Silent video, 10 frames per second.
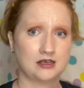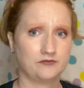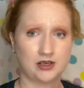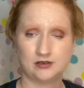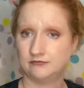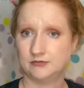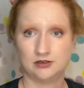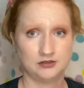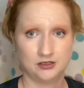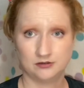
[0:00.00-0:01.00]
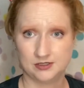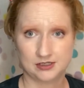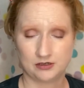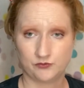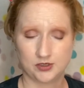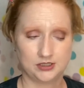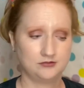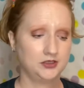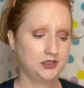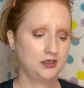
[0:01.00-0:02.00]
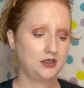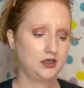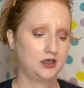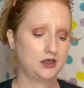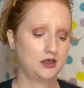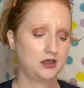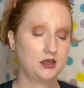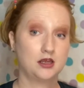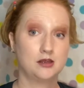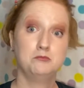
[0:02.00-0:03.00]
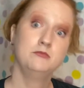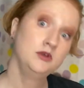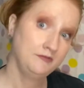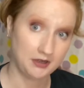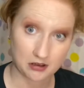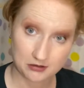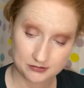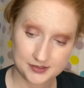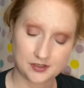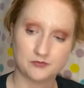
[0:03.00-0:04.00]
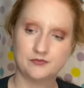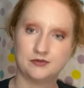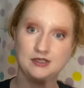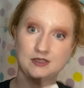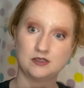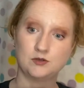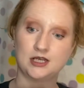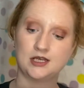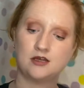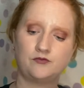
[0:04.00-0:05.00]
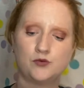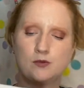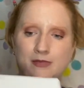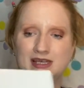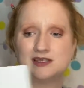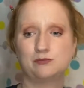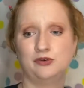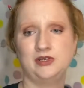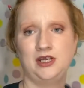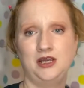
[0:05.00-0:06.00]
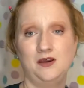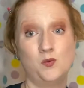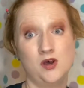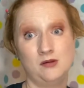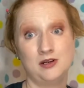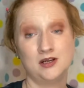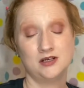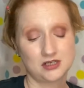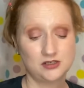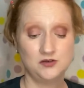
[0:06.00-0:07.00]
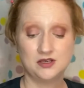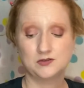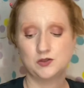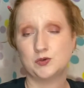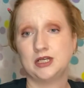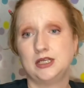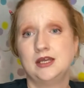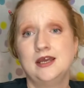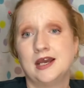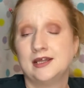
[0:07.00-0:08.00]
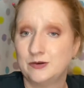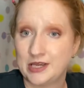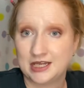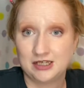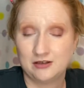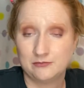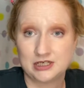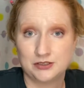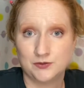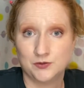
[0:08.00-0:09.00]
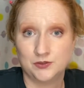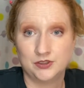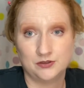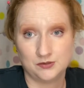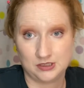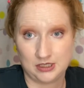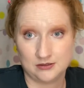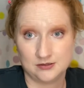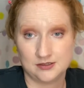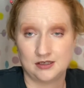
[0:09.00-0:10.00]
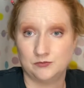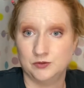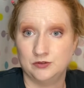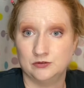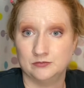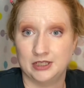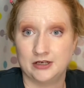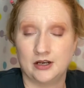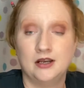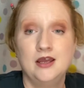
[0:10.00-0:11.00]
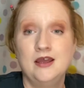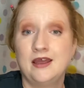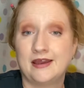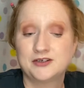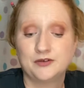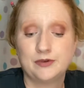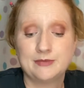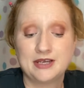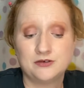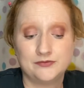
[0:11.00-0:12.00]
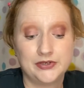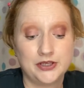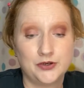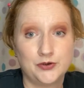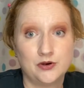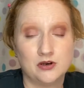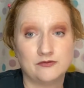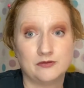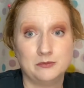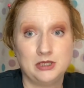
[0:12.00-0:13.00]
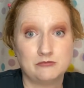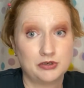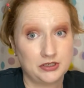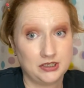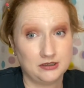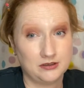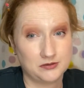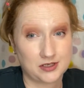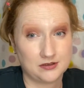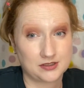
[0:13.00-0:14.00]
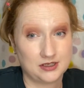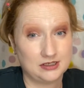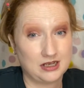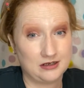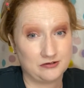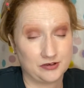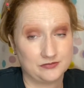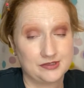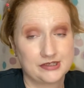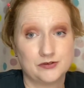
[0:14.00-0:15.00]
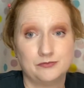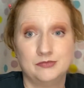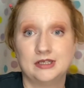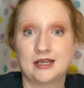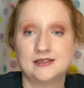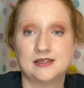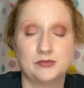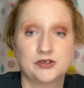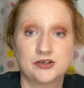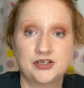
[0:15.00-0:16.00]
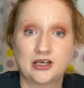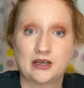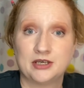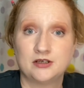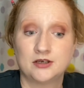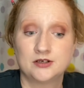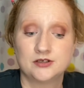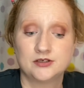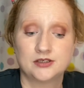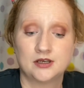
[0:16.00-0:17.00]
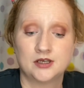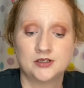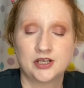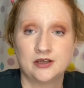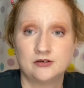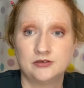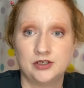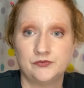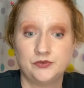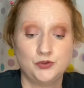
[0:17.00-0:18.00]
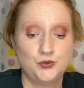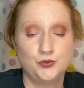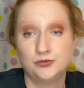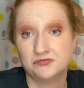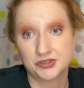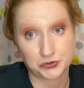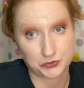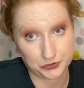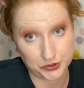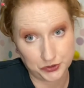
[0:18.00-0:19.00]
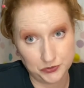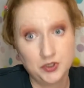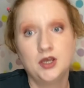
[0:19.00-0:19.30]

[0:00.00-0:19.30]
I've gotten all the other ones that I've wanted. Moving on. So this is what I got for my spring Walmart 2020. And that way I can give my 10-year-old those nails and we'll do them later. Actually, we might do a video of me putting those nails on. I don't know. So like I said, be sure to check out my daughter's uh, channel if you so choose to.